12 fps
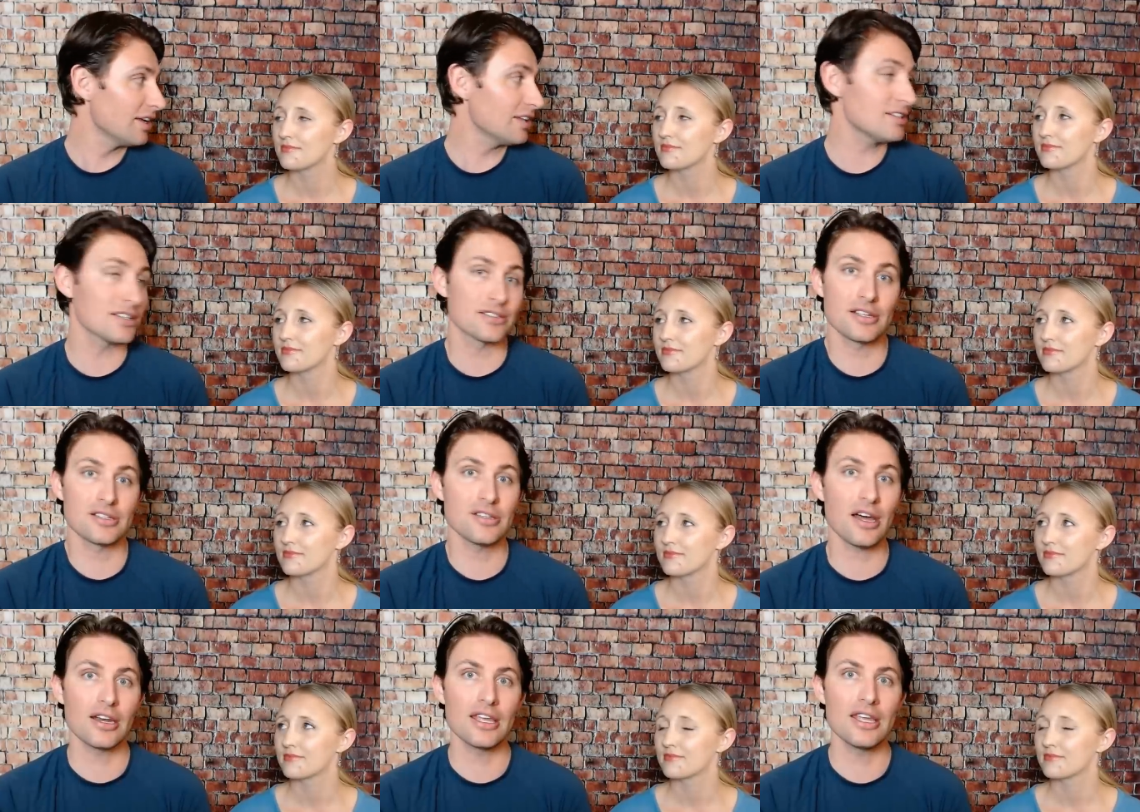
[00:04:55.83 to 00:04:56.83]
Speaker 1: it just, it's
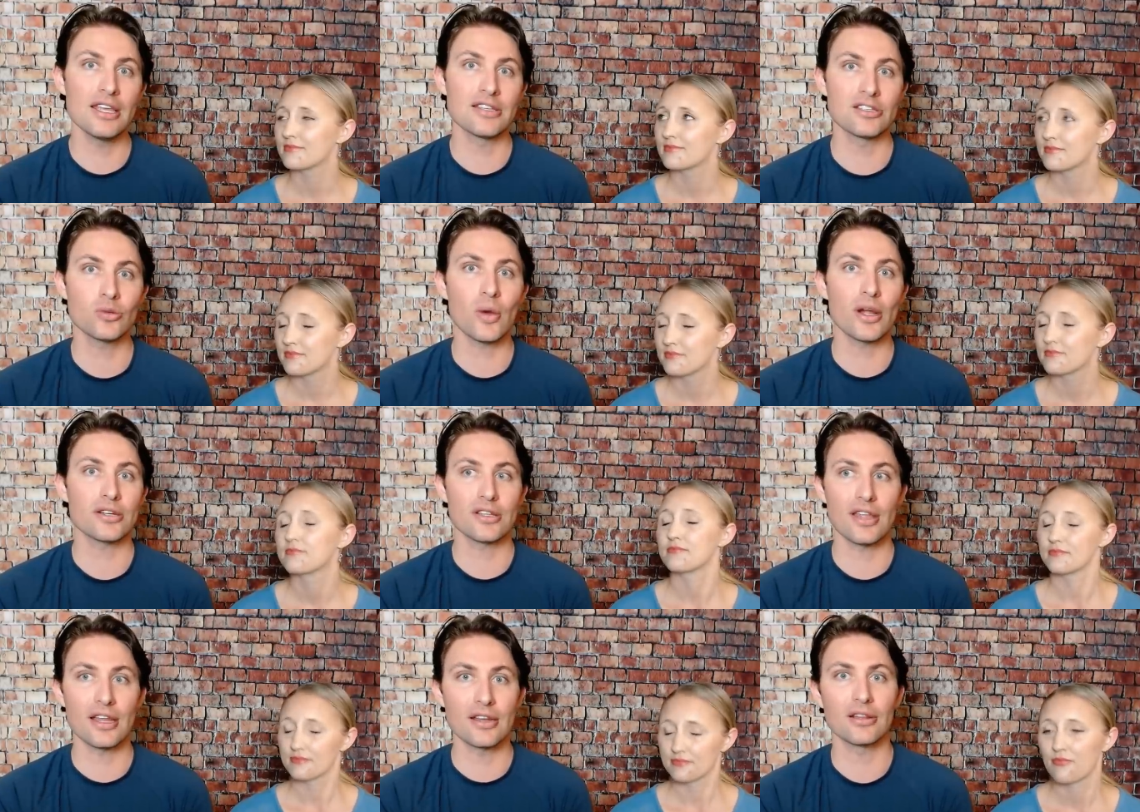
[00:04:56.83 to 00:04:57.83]
not an easy switch
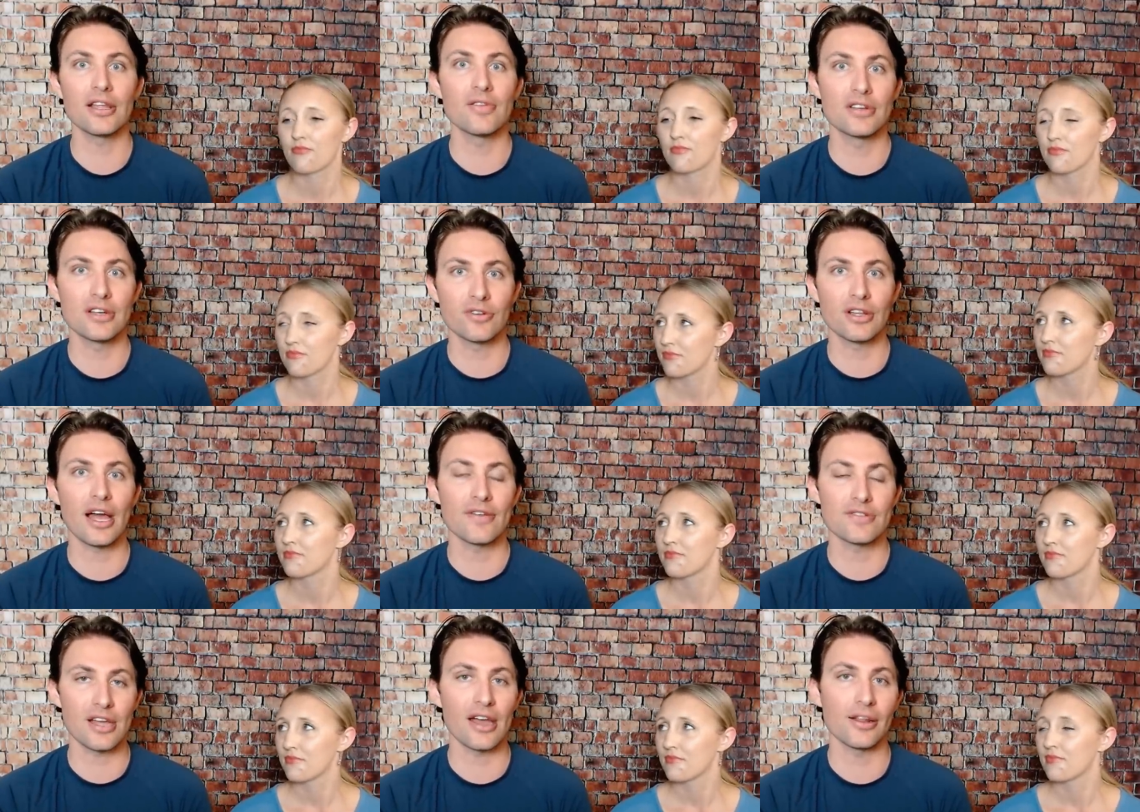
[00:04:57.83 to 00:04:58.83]
to then live a different
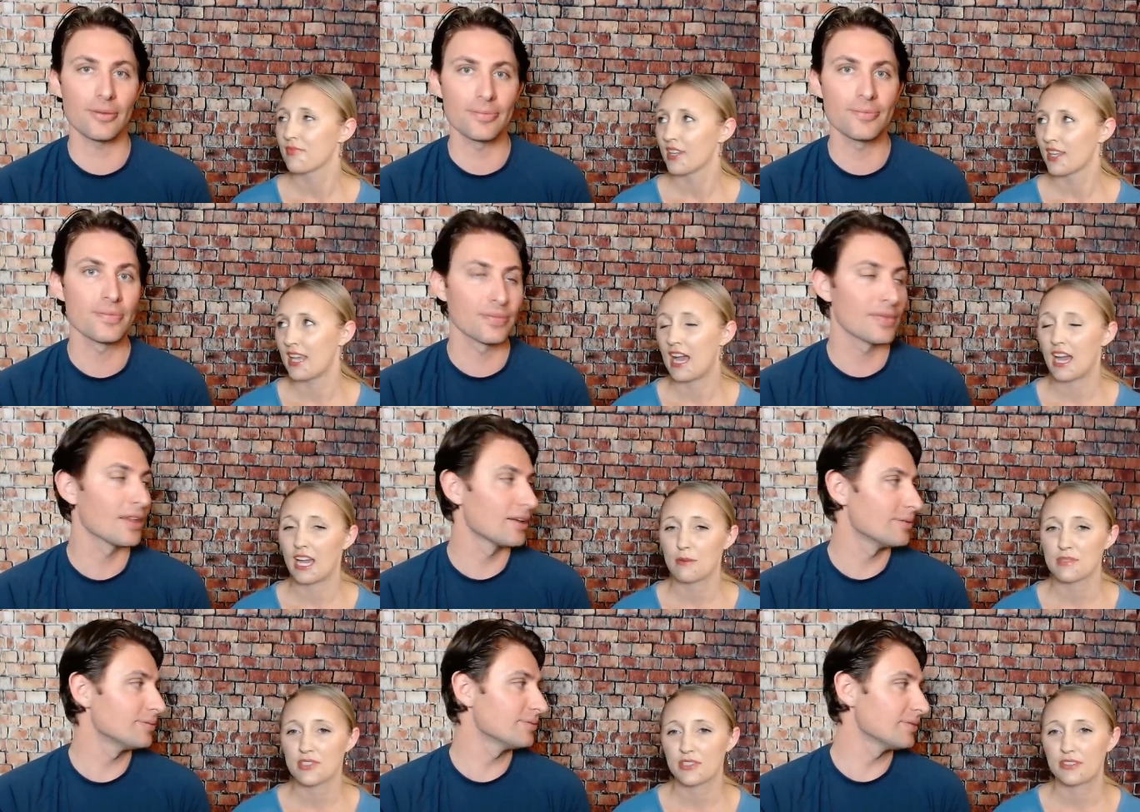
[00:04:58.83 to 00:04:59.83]
lifestyle. Yeah,
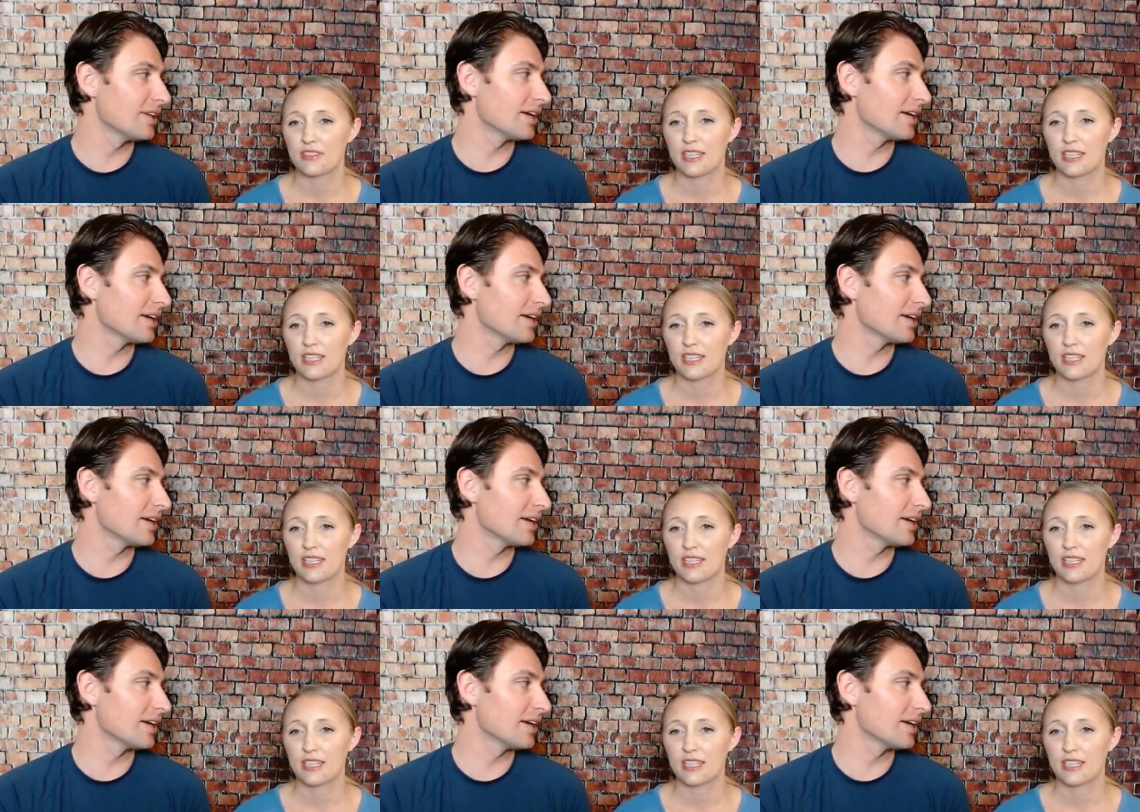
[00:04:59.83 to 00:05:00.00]
absolutely.